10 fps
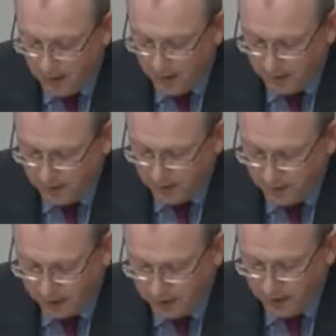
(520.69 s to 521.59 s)
And
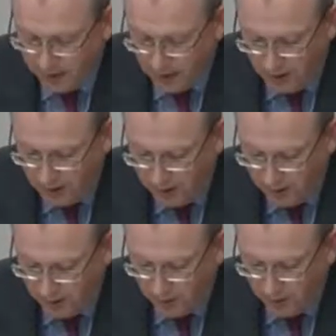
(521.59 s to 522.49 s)
as I say,
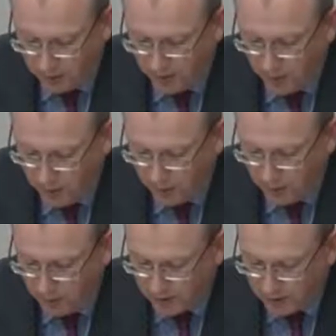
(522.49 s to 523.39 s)
we will keep our
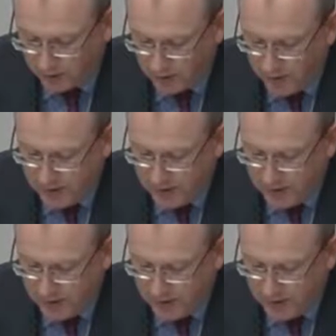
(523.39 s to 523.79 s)
rates